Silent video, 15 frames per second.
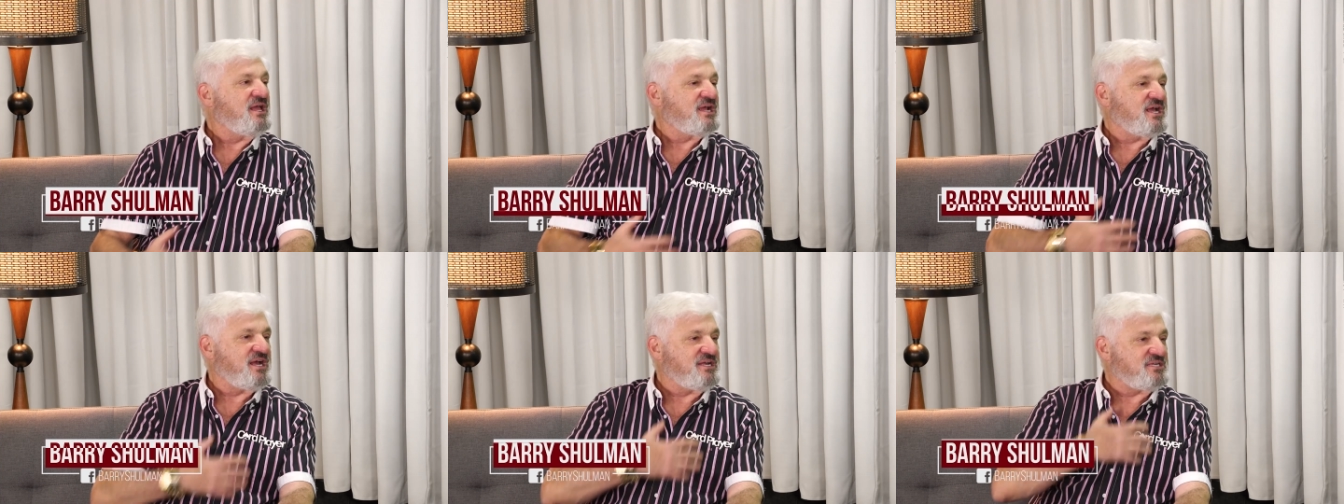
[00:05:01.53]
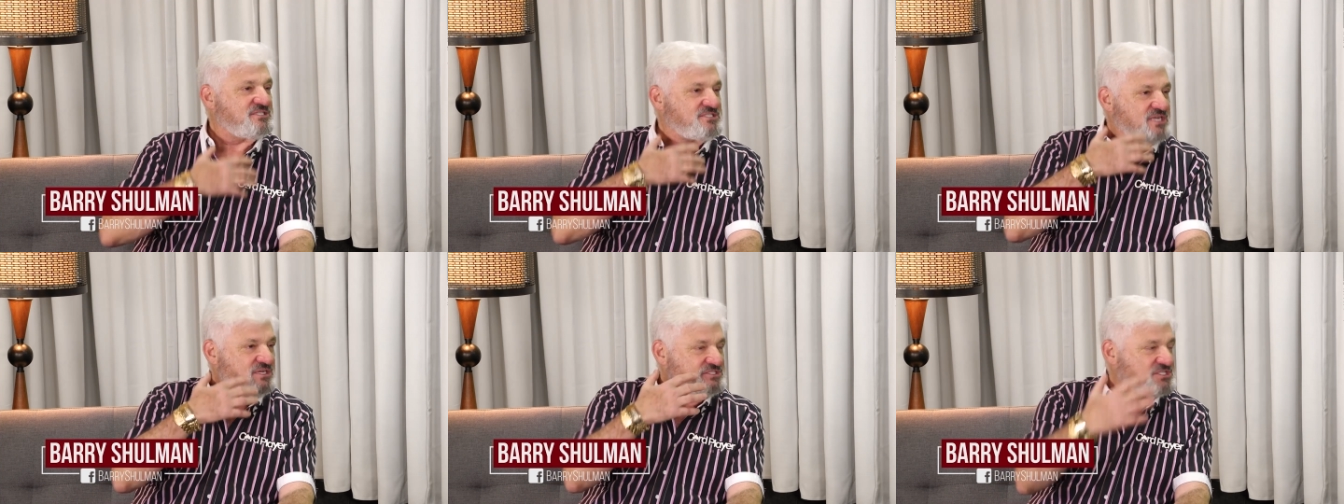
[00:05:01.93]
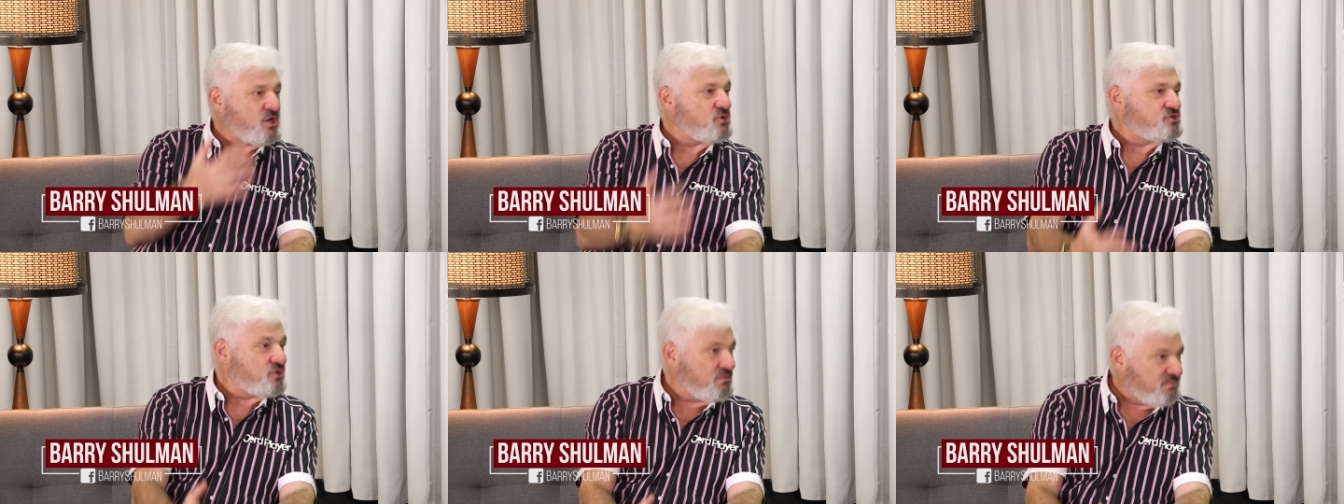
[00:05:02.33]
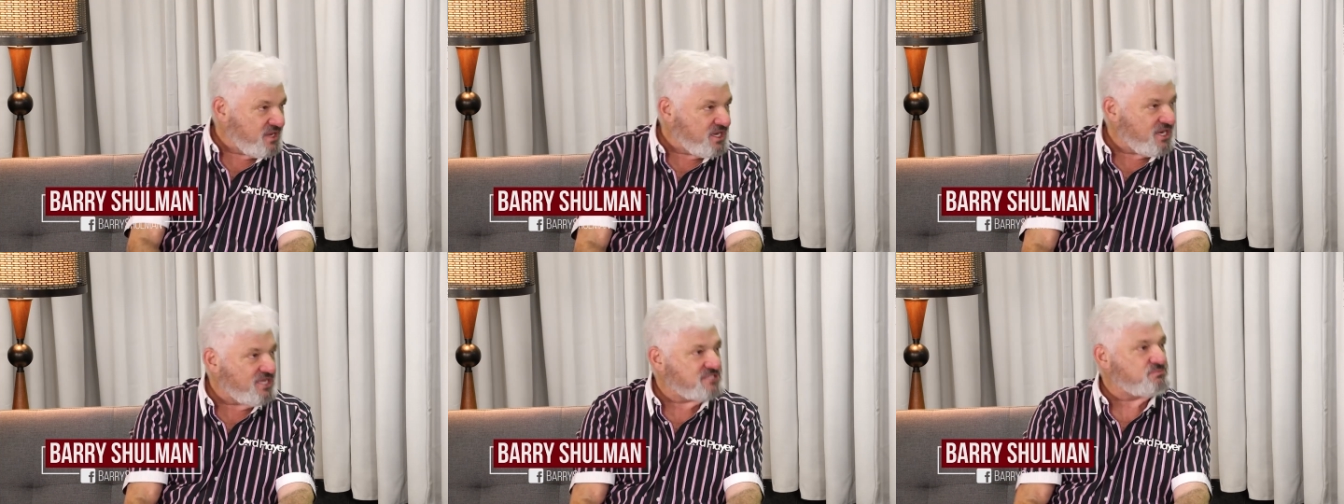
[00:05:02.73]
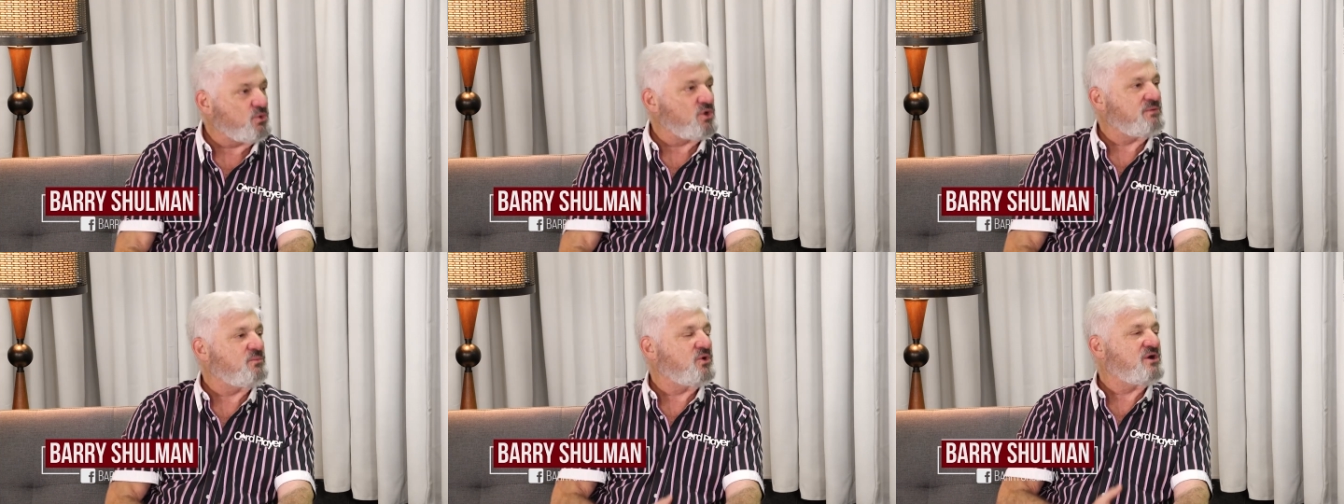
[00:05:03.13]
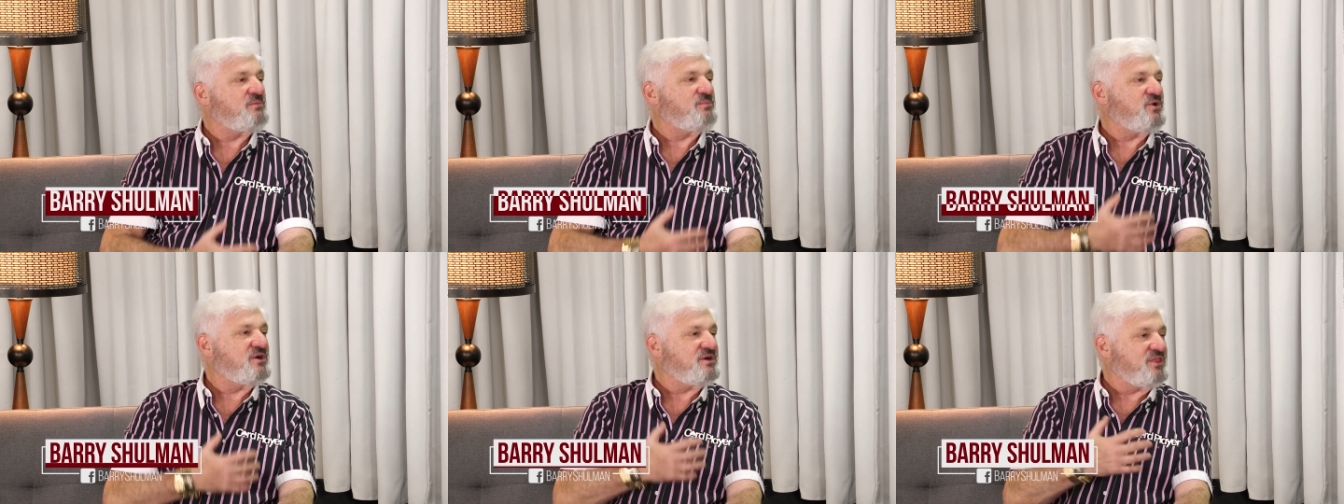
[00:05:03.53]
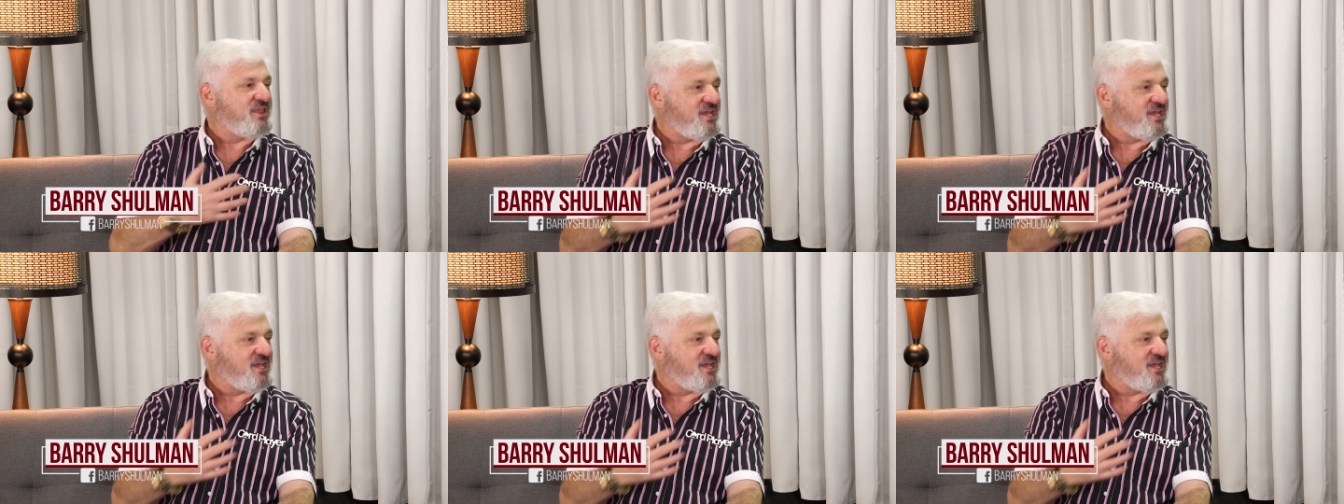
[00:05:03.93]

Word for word: because social media is more and more important.